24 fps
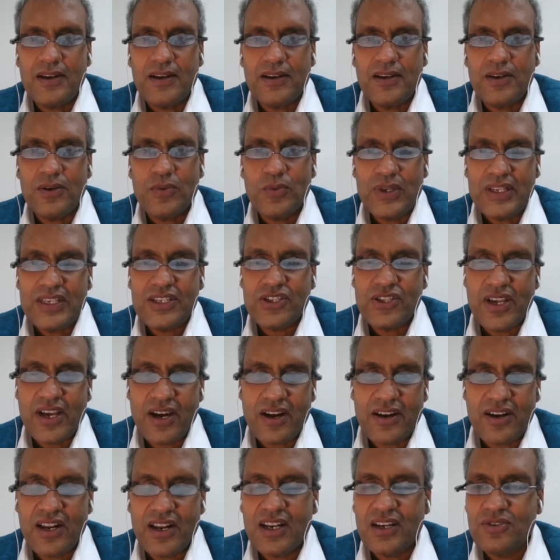which they are
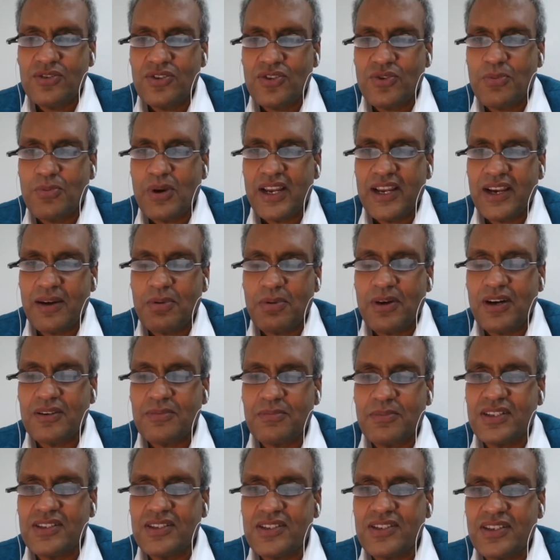allowed to buy
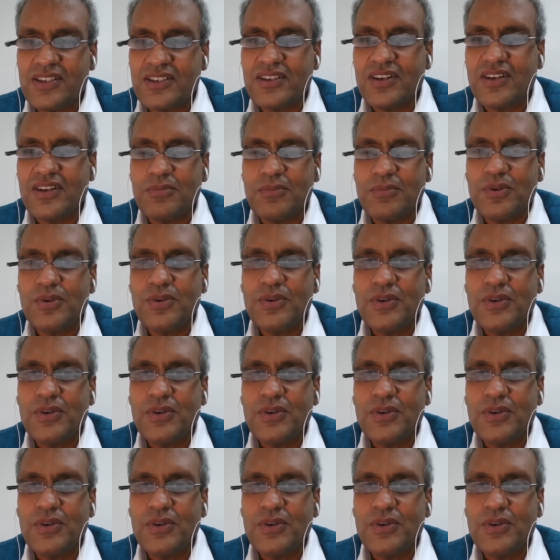apartments in Colombo.